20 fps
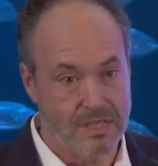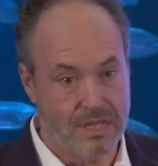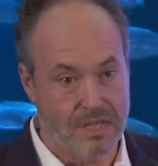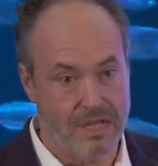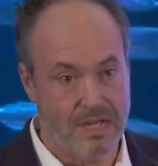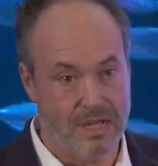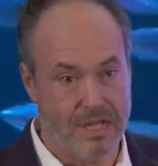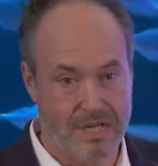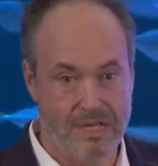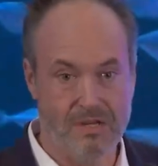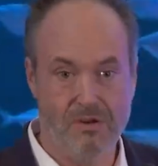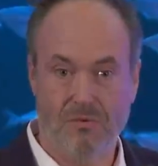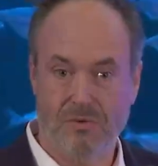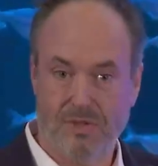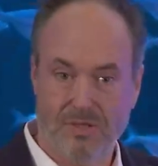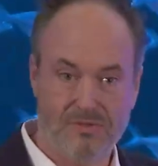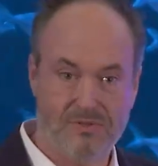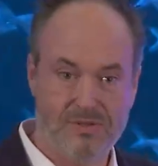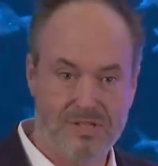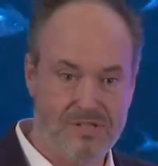I know
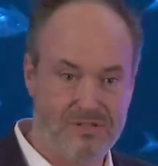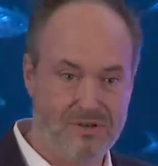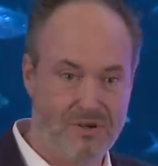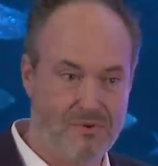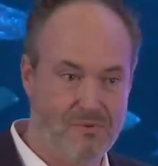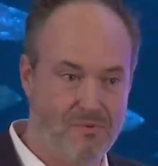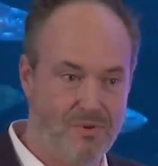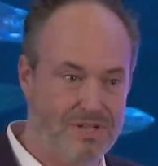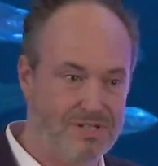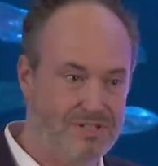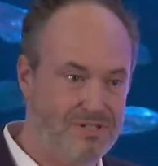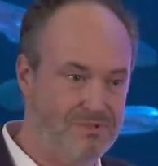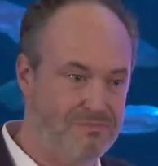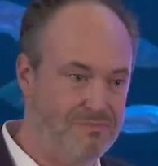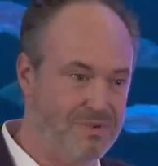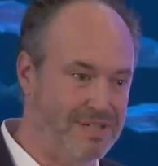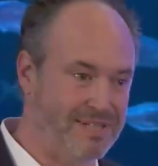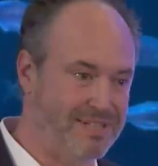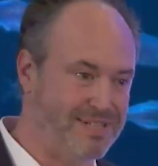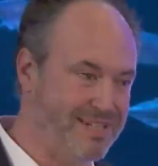that there is no question,
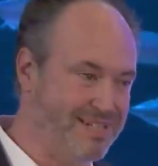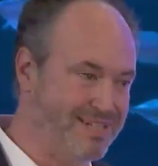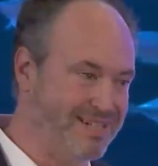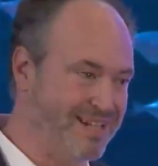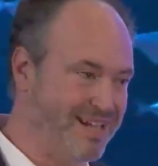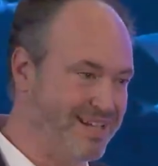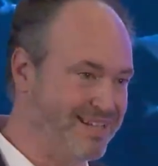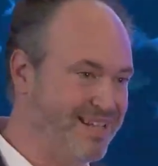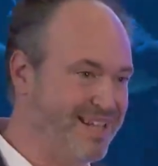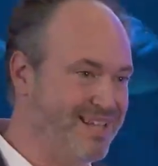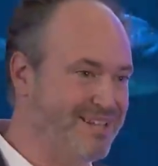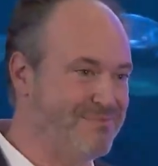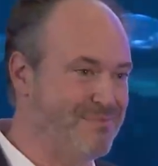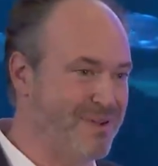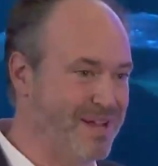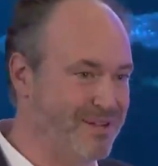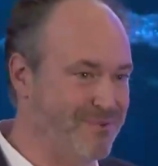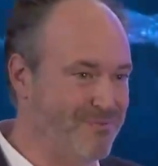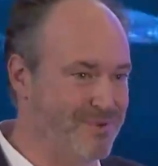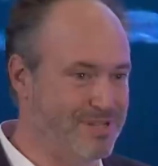but in that case,
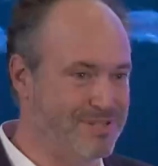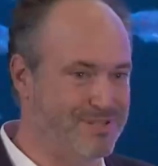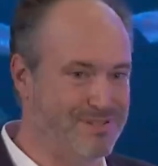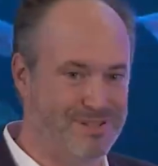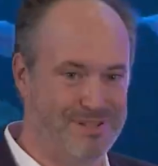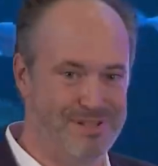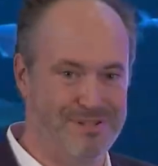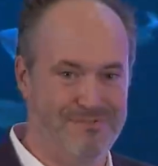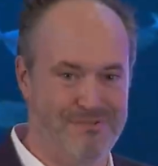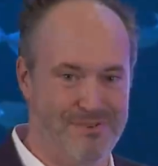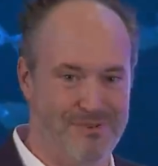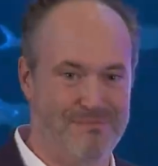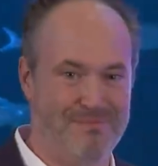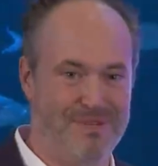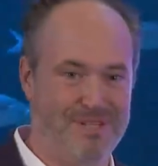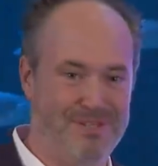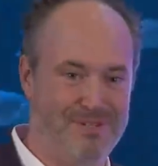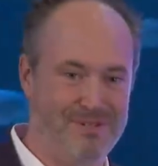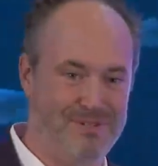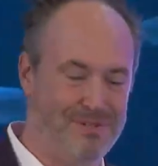my question is from
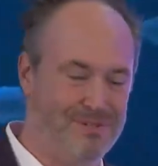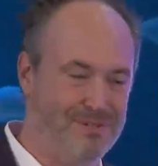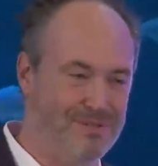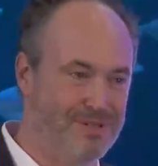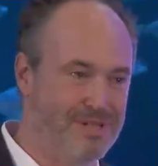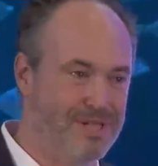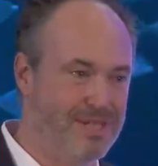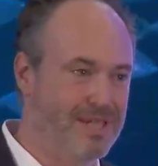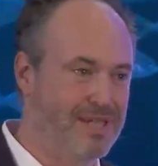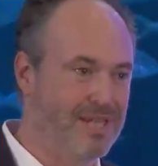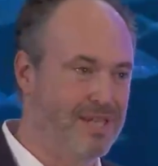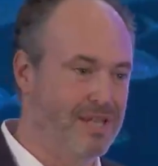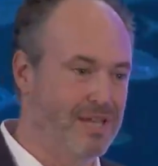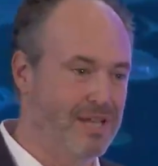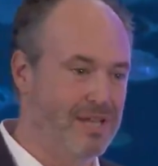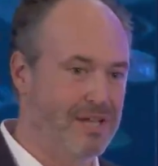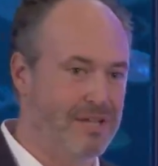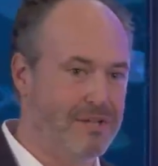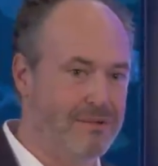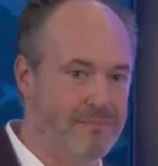me to you.
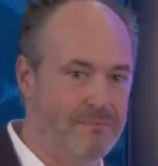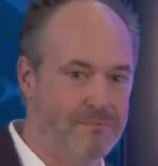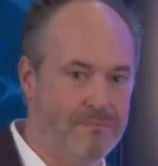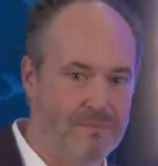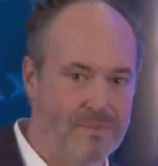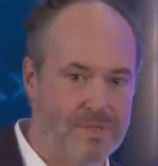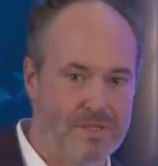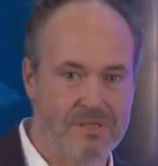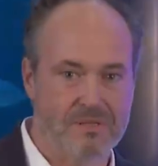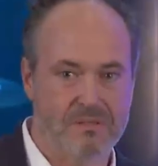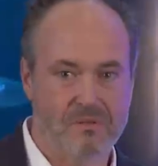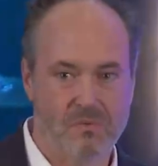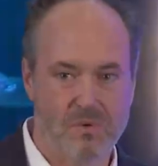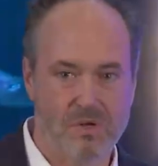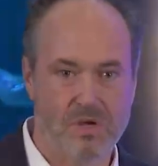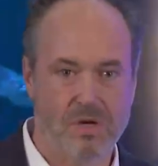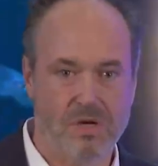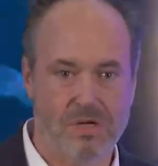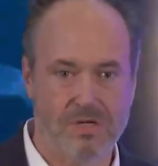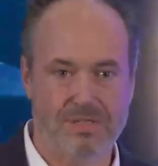We
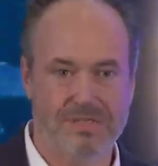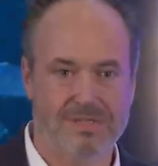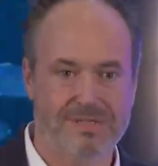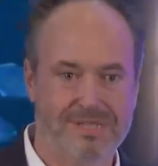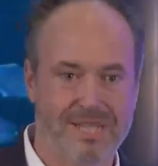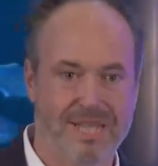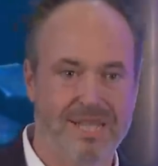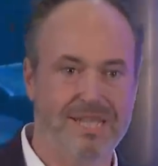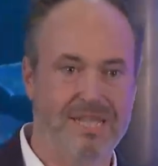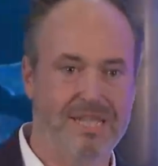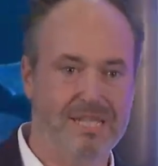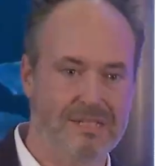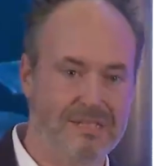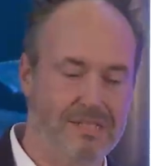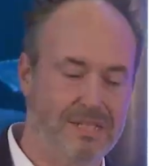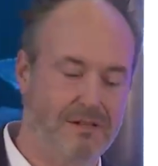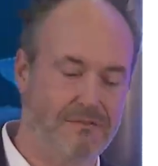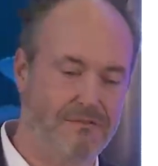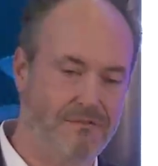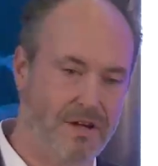are taking
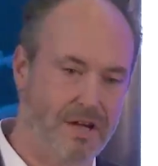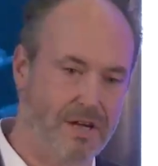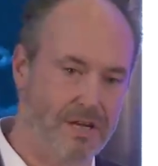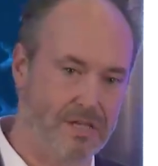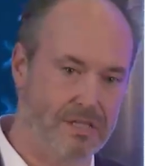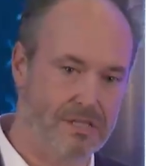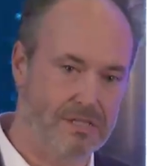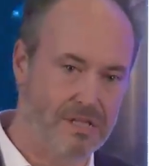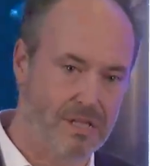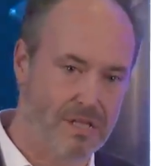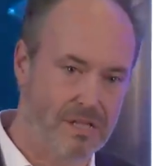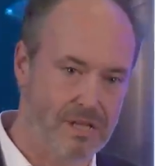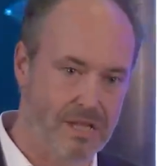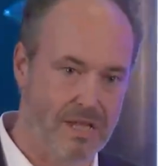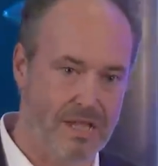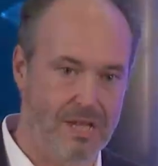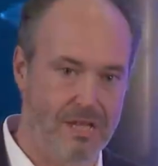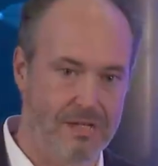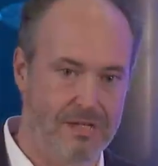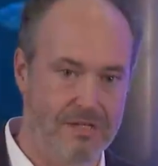the financial
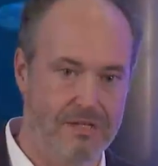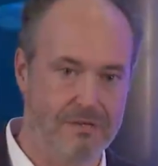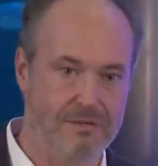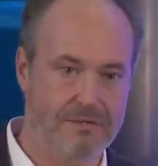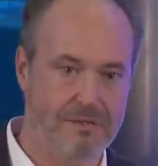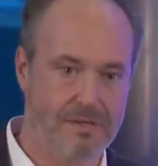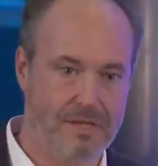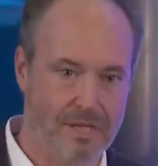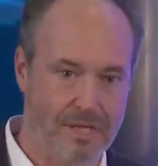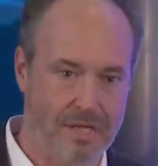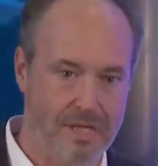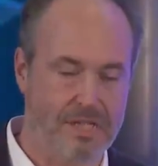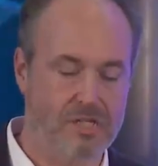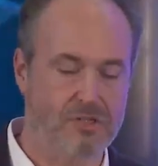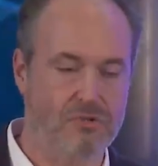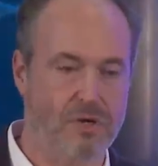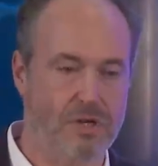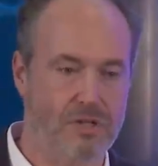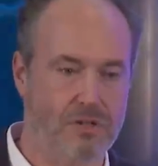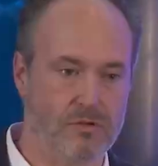and
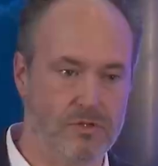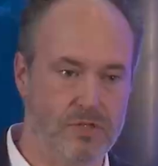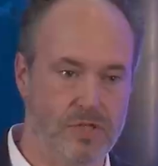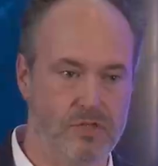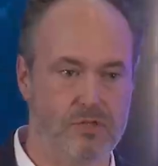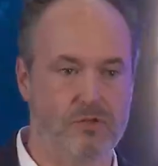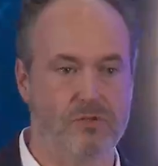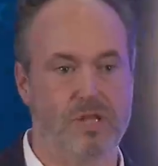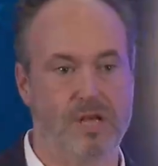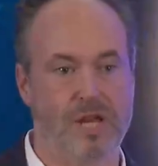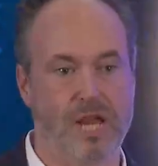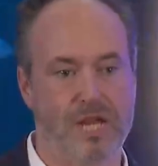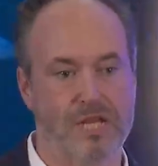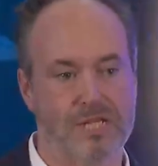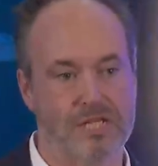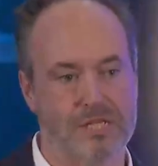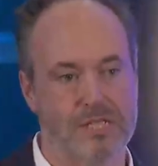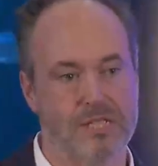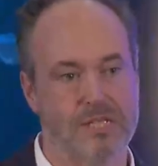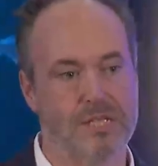insurance industry to the
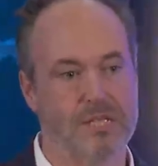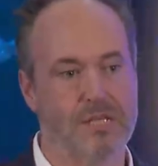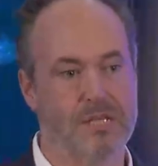next